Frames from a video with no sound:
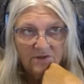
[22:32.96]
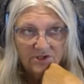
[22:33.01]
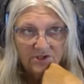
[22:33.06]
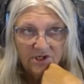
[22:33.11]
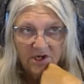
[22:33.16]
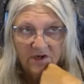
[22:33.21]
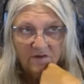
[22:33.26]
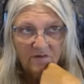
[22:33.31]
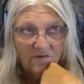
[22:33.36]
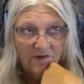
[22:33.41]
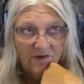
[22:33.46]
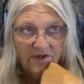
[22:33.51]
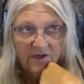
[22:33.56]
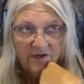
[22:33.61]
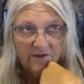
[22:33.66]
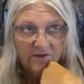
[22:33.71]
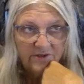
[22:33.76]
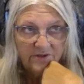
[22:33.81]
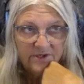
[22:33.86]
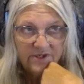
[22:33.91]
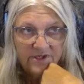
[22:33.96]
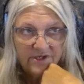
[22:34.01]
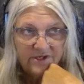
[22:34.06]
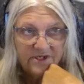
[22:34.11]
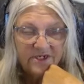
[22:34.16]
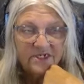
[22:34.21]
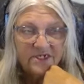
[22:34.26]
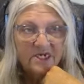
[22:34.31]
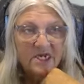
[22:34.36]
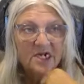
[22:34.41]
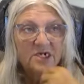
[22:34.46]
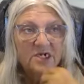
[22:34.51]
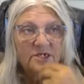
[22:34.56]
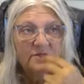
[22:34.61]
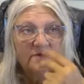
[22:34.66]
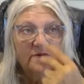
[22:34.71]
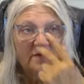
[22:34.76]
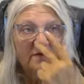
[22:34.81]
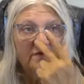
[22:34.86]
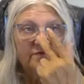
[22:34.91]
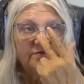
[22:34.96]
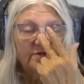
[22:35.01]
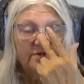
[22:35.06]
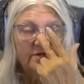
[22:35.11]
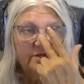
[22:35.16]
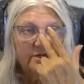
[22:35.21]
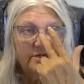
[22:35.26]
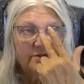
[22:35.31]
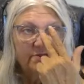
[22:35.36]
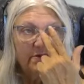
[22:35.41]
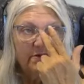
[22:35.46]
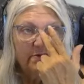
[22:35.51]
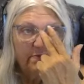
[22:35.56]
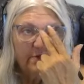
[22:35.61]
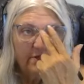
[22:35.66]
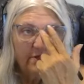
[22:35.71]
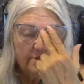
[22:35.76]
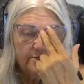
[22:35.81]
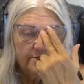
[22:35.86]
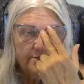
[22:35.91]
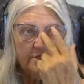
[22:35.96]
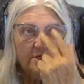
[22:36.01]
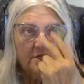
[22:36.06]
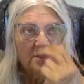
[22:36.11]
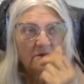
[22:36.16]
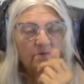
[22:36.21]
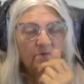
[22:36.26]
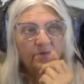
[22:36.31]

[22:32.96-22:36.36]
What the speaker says: I can't really go into the details of because it's a bit personal,